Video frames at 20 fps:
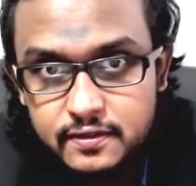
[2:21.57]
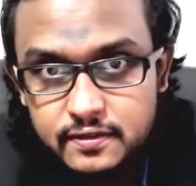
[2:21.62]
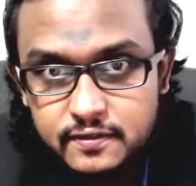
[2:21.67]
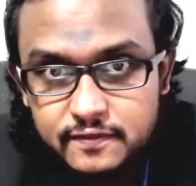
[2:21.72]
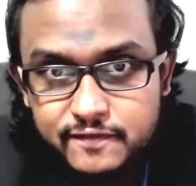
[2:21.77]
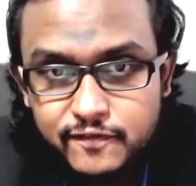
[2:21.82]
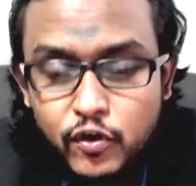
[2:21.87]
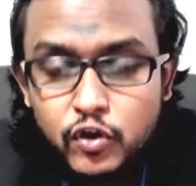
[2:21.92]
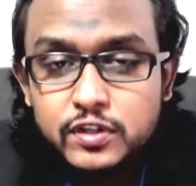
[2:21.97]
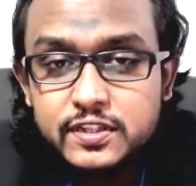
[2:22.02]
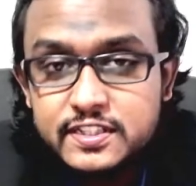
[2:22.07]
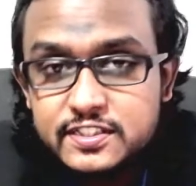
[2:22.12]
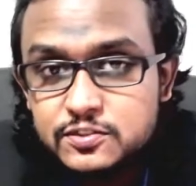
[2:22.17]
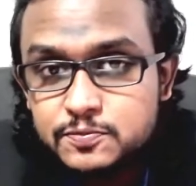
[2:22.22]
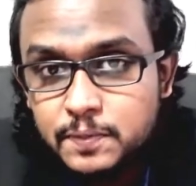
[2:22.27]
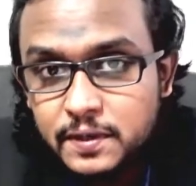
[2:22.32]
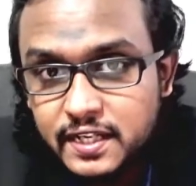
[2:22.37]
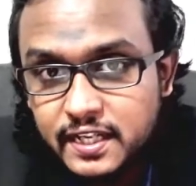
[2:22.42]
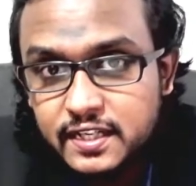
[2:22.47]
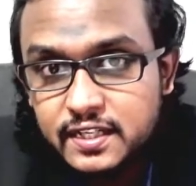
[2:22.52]
for this
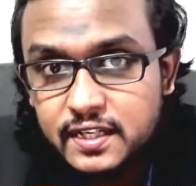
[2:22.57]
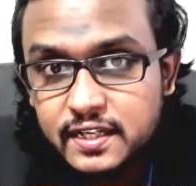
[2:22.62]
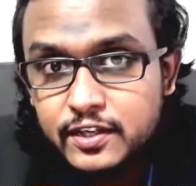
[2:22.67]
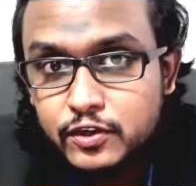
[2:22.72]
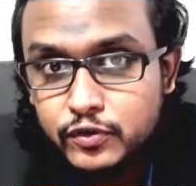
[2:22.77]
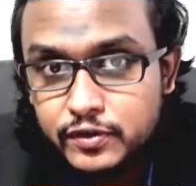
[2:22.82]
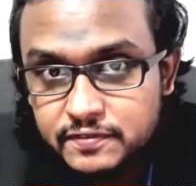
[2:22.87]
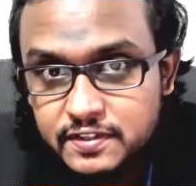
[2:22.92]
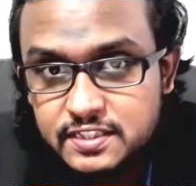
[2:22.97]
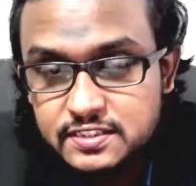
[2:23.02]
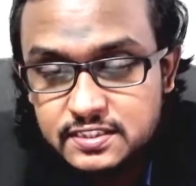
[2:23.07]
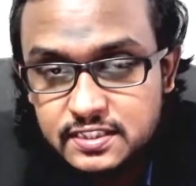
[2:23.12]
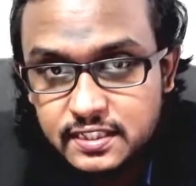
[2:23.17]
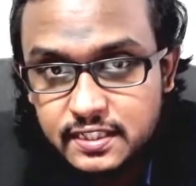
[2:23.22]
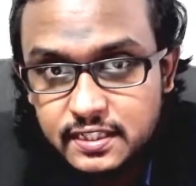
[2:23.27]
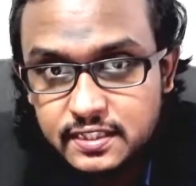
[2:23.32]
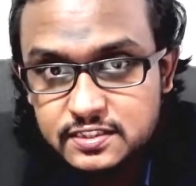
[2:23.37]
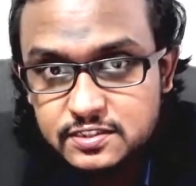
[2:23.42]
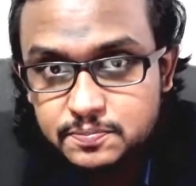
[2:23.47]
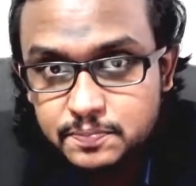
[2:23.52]
particular
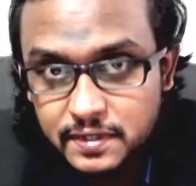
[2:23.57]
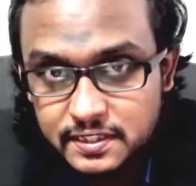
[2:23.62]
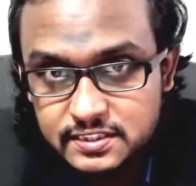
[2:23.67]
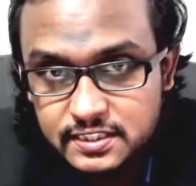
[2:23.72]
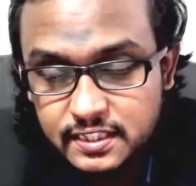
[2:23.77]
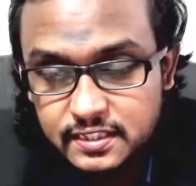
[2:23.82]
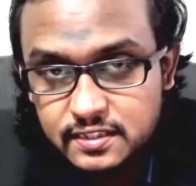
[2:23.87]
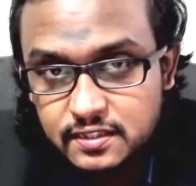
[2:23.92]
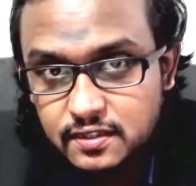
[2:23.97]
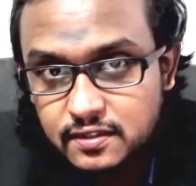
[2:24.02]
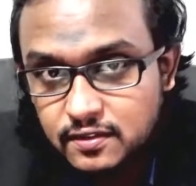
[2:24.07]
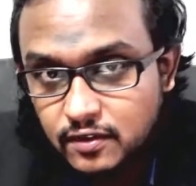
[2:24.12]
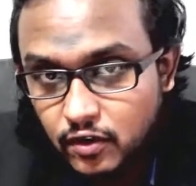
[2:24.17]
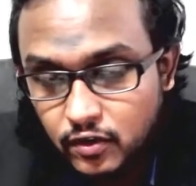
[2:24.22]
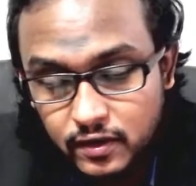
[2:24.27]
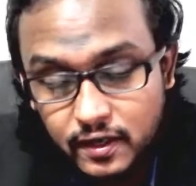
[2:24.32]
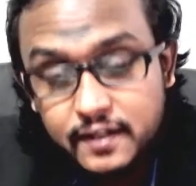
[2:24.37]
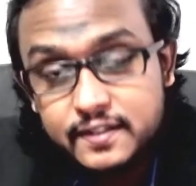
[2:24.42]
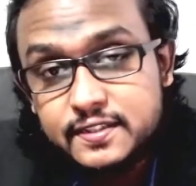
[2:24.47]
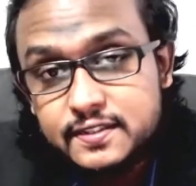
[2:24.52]
university's project, or
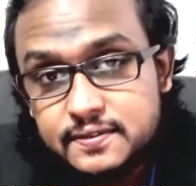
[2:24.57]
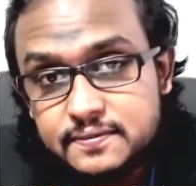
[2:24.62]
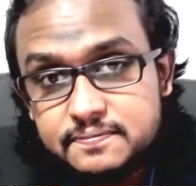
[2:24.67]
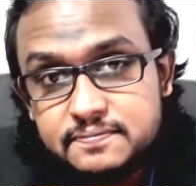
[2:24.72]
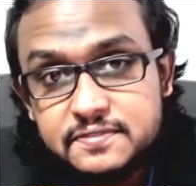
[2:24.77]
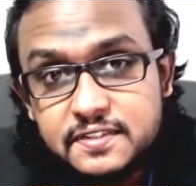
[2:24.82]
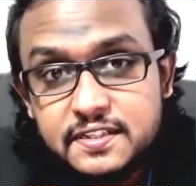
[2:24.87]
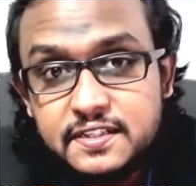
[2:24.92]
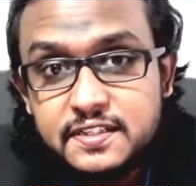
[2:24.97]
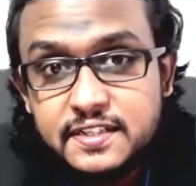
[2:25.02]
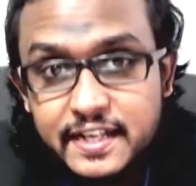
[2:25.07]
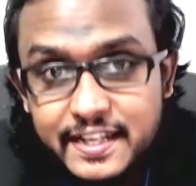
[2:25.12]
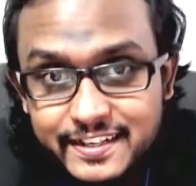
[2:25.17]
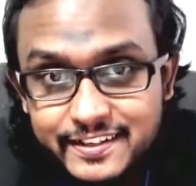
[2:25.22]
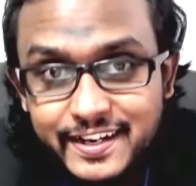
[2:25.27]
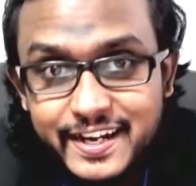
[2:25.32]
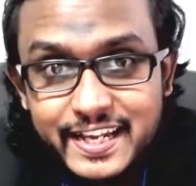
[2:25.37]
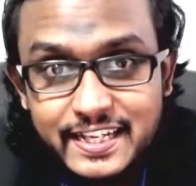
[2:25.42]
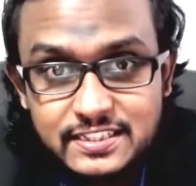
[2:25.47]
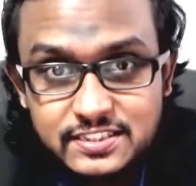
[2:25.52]
rather the
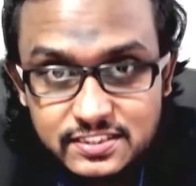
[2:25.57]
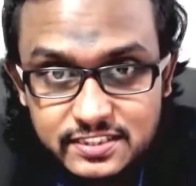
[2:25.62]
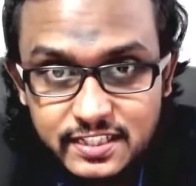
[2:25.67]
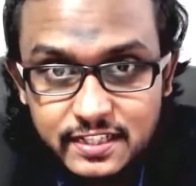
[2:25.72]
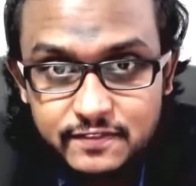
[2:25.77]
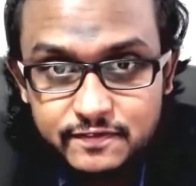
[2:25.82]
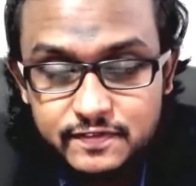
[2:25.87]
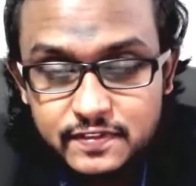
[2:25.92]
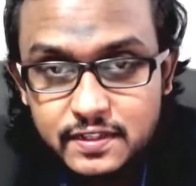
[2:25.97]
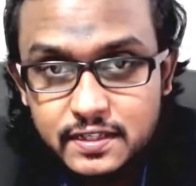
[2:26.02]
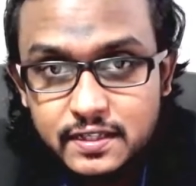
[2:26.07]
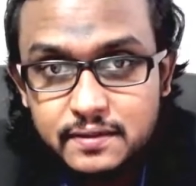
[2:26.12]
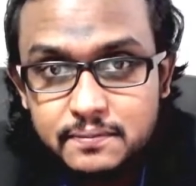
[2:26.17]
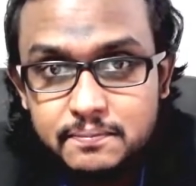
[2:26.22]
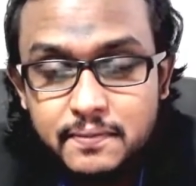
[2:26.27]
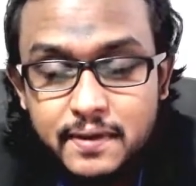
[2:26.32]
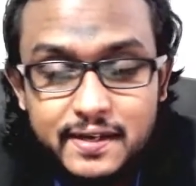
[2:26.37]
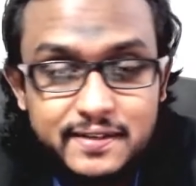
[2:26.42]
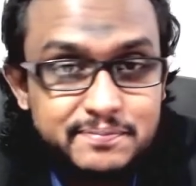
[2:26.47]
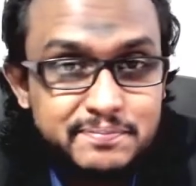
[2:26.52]
degree itself,
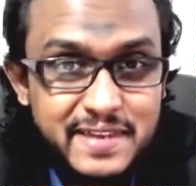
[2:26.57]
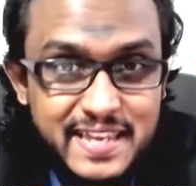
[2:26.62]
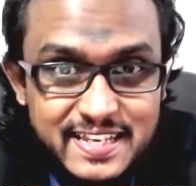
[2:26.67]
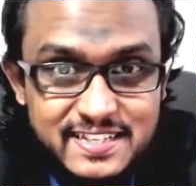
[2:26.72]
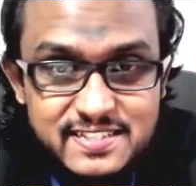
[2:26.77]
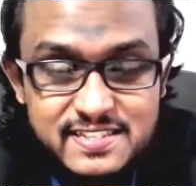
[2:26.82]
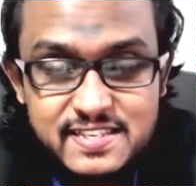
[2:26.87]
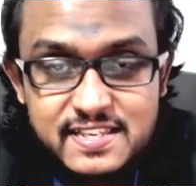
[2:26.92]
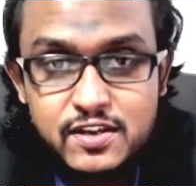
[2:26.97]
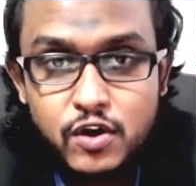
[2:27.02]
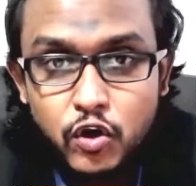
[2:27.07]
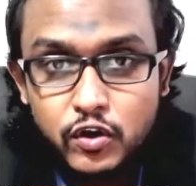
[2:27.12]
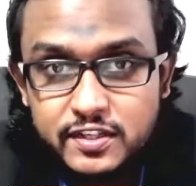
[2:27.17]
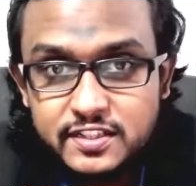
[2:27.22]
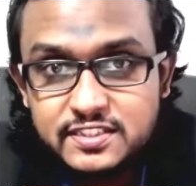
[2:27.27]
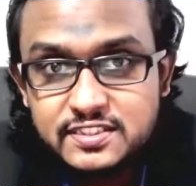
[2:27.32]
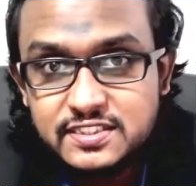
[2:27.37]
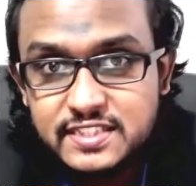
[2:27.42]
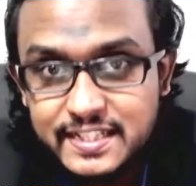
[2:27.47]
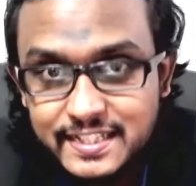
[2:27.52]
the BSc
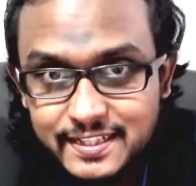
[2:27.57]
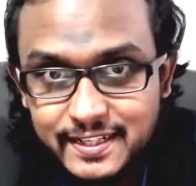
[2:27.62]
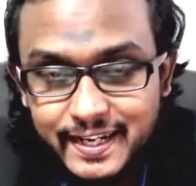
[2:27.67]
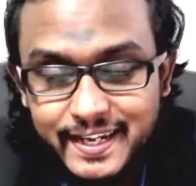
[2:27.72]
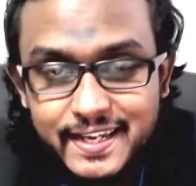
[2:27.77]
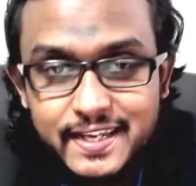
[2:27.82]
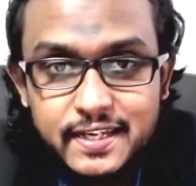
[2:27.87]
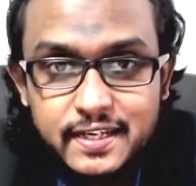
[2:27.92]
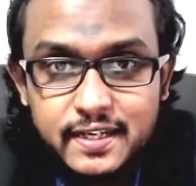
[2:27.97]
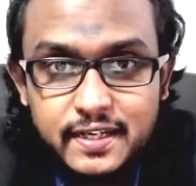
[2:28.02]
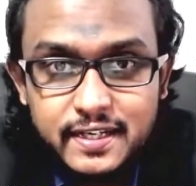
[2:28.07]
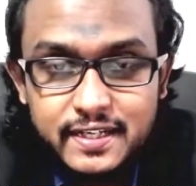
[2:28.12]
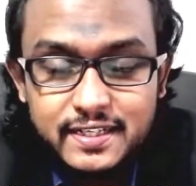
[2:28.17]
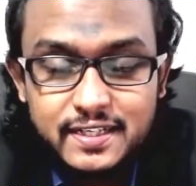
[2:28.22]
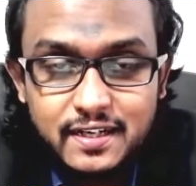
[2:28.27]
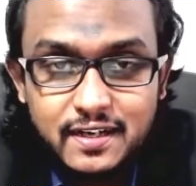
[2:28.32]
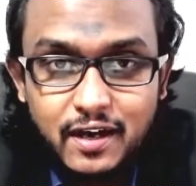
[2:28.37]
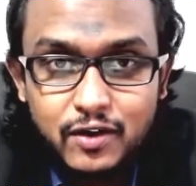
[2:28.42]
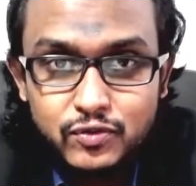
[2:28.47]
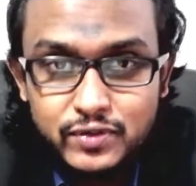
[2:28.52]
honors degree in
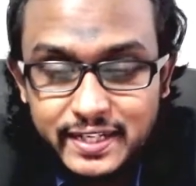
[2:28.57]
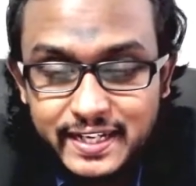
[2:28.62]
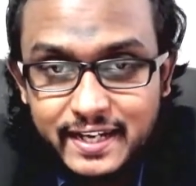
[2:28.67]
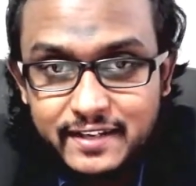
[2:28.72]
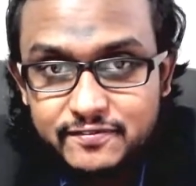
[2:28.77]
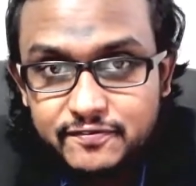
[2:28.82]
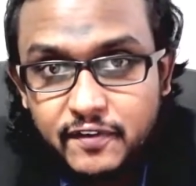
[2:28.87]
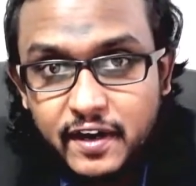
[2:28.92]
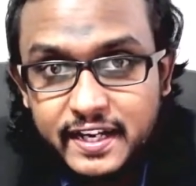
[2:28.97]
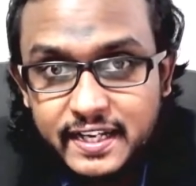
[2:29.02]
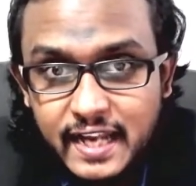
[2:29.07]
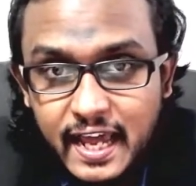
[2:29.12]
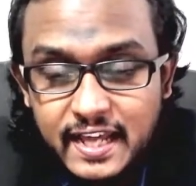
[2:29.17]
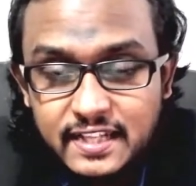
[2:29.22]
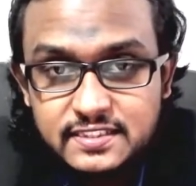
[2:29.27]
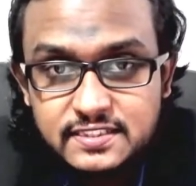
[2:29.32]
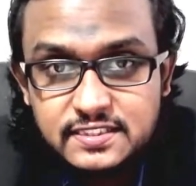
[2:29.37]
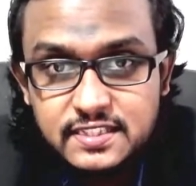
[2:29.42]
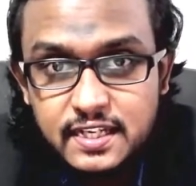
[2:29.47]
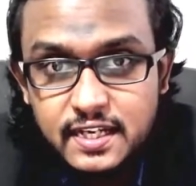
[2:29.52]
accounting and
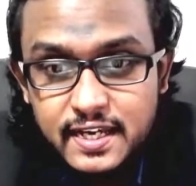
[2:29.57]
finance,